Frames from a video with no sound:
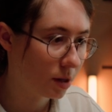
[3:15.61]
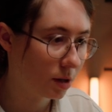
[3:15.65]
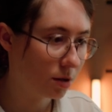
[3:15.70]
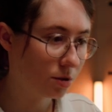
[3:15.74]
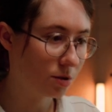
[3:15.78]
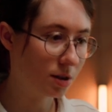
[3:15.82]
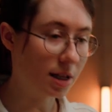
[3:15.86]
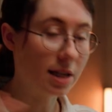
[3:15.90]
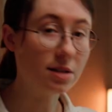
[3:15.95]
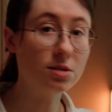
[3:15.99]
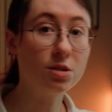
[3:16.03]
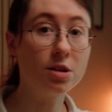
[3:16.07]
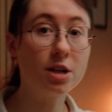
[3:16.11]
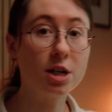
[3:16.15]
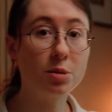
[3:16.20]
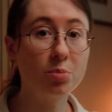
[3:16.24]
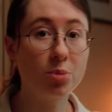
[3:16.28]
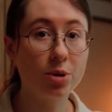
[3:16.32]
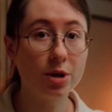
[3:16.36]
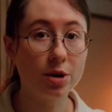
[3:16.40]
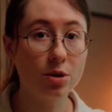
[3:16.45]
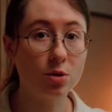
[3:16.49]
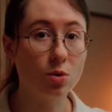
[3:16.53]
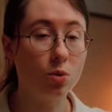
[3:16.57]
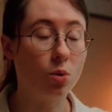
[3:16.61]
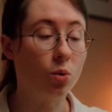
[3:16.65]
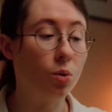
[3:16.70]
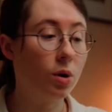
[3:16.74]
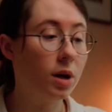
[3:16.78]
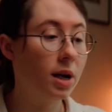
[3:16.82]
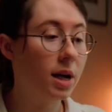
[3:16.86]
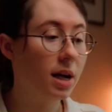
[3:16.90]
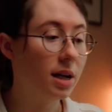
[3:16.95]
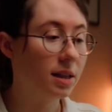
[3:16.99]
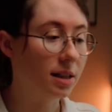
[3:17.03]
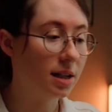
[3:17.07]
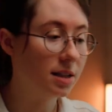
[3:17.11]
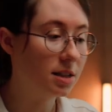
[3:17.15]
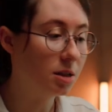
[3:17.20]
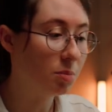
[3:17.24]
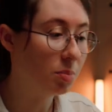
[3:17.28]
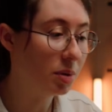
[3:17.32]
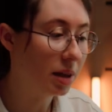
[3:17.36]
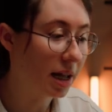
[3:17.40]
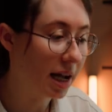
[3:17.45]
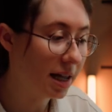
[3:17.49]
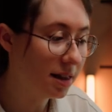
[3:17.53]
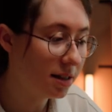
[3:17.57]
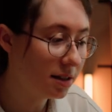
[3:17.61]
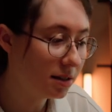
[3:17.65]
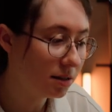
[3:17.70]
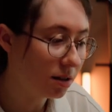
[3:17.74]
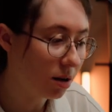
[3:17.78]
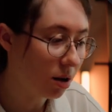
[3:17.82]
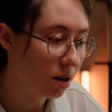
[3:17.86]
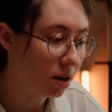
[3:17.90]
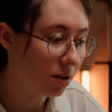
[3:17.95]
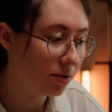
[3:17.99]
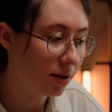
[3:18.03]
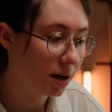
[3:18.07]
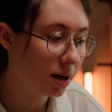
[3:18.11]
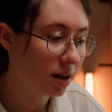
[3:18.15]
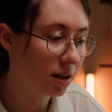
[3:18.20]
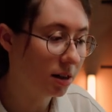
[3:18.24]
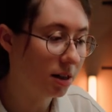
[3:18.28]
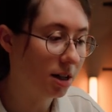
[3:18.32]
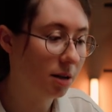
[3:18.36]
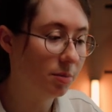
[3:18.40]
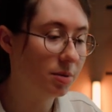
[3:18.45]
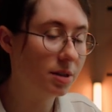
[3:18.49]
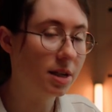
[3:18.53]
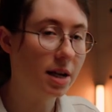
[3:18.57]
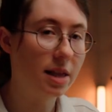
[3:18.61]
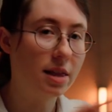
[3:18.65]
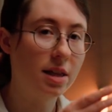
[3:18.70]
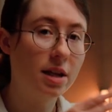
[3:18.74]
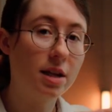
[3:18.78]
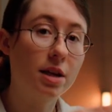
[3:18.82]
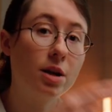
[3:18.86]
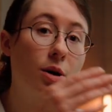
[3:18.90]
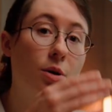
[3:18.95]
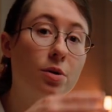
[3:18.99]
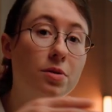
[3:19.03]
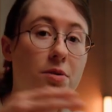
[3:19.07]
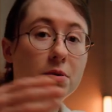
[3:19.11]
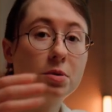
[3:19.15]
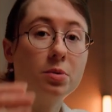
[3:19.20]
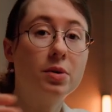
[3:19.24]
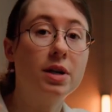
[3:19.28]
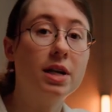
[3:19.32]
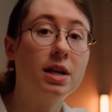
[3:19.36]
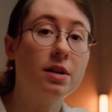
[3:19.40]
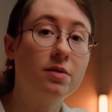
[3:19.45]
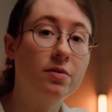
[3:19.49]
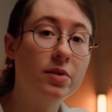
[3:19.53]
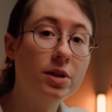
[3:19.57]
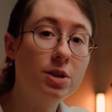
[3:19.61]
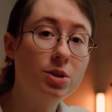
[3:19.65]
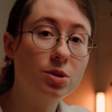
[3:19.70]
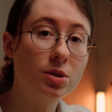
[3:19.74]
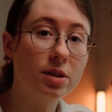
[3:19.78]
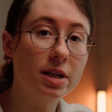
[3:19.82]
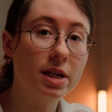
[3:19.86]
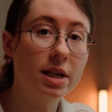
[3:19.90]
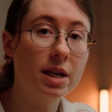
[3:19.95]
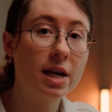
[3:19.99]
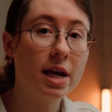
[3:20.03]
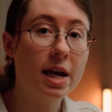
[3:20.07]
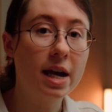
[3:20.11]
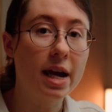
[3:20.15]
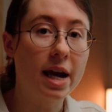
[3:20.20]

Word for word: So that's looking pretty cool. Let's apply this to all of our clips and then go through individually